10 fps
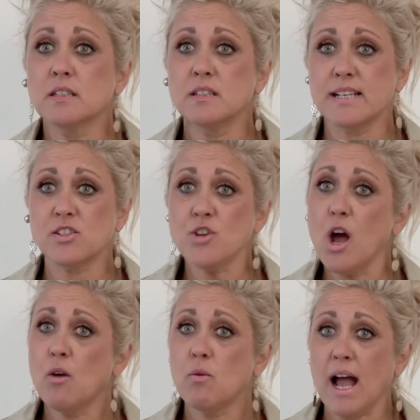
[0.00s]
There's
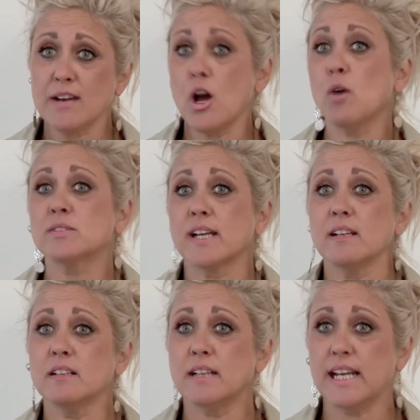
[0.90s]
no
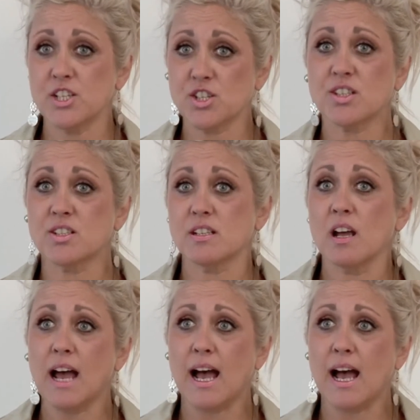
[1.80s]
hand-holding. He just